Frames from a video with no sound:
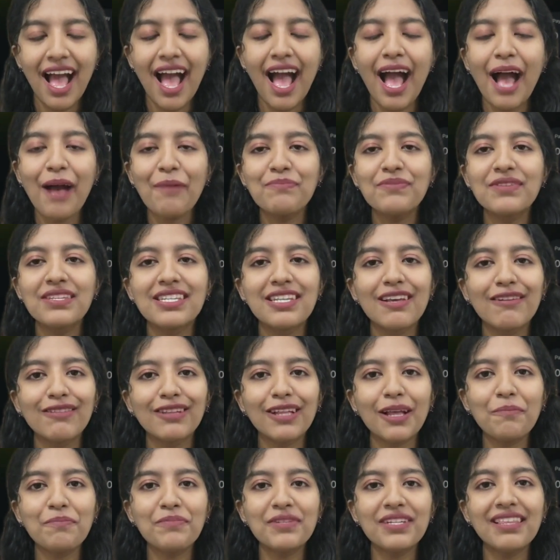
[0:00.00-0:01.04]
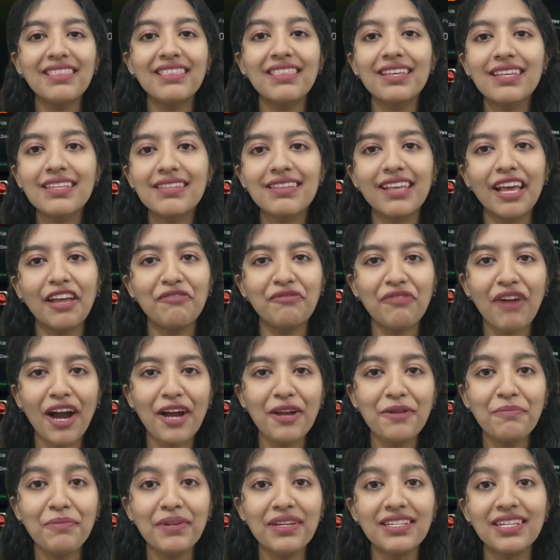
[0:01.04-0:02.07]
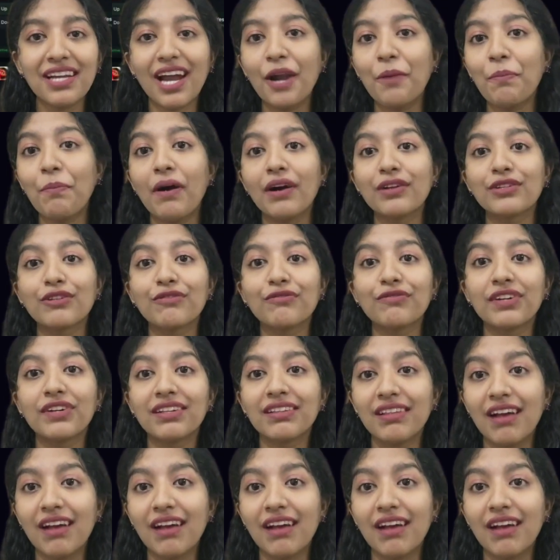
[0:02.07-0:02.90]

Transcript: Apps developed in this environment are part of a